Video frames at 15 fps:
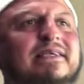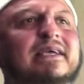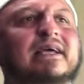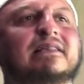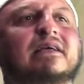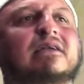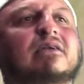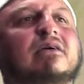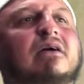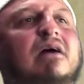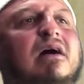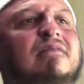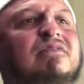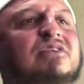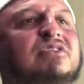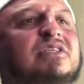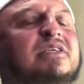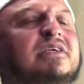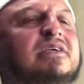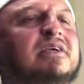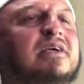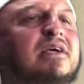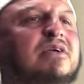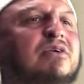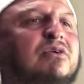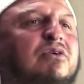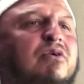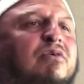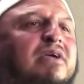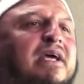D, and then obviously you
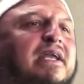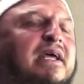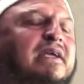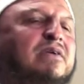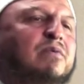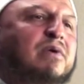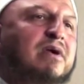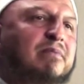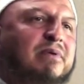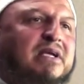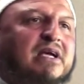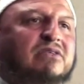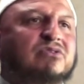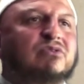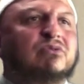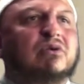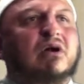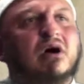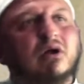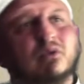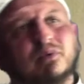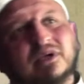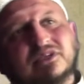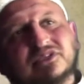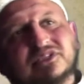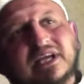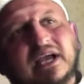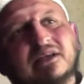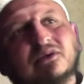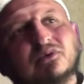don't get anywhere because you're always
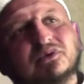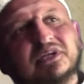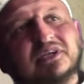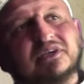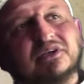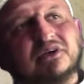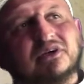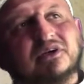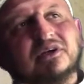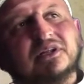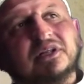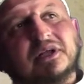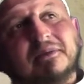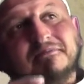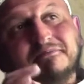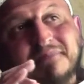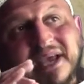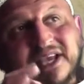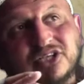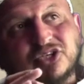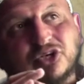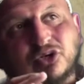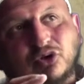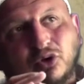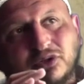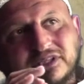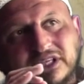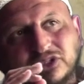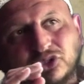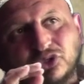diluting your major goal
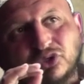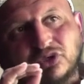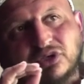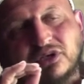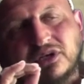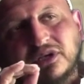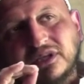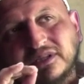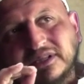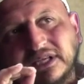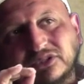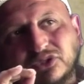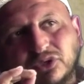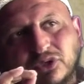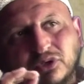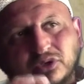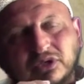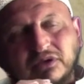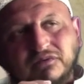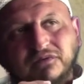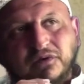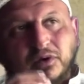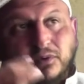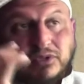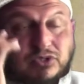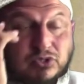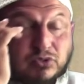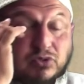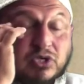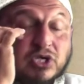that you're looking forward
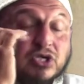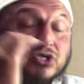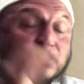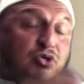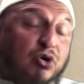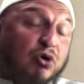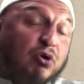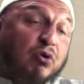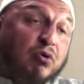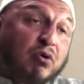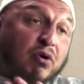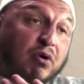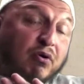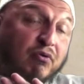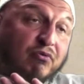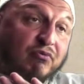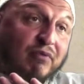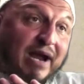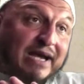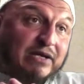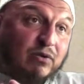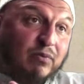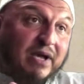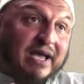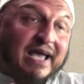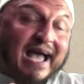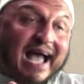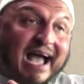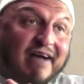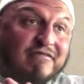to. So right away
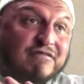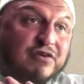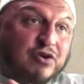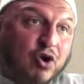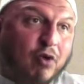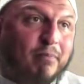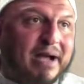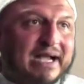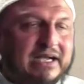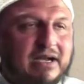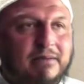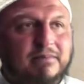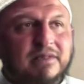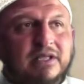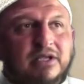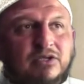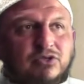have no backup.